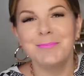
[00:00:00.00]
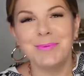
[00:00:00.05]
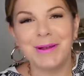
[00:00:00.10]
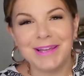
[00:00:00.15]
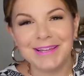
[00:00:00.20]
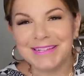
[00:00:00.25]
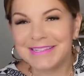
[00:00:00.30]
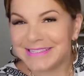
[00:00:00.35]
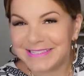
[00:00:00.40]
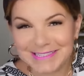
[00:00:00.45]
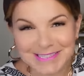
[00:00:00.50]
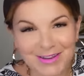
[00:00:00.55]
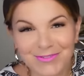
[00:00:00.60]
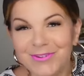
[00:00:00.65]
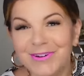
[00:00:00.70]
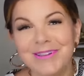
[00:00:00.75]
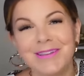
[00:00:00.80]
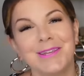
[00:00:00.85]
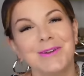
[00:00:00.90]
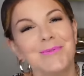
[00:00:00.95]
but it's
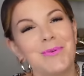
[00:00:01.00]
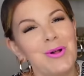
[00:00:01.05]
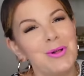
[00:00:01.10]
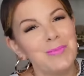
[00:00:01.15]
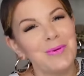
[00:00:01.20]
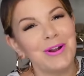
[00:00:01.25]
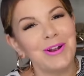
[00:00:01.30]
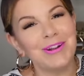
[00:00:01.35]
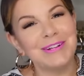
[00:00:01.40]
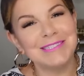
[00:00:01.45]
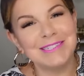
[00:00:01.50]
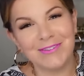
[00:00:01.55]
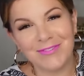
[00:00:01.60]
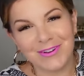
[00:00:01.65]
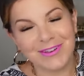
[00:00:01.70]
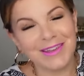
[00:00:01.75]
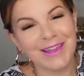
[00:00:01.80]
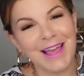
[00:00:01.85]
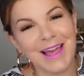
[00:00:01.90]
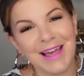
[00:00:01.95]
definitely Walmart,
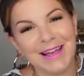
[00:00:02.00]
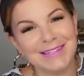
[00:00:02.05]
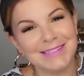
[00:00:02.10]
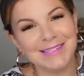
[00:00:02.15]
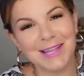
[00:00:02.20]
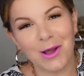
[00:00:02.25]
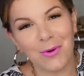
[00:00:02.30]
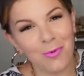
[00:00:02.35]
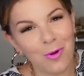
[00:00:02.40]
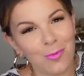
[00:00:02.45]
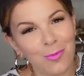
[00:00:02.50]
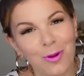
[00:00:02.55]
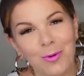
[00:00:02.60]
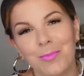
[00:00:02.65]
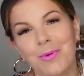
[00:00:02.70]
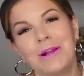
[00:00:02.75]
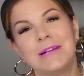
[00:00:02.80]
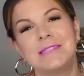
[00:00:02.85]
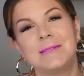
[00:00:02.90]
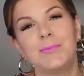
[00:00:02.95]
definitely has that Walmart
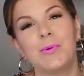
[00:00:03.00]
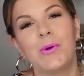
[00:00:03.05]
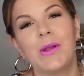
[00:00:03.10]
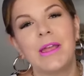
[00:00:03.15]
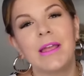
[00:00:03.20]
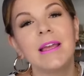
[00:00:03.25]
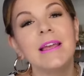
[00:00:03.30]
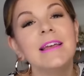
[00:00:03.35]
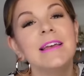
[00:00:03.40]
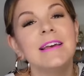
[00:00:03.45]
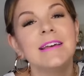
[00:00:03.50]
price point.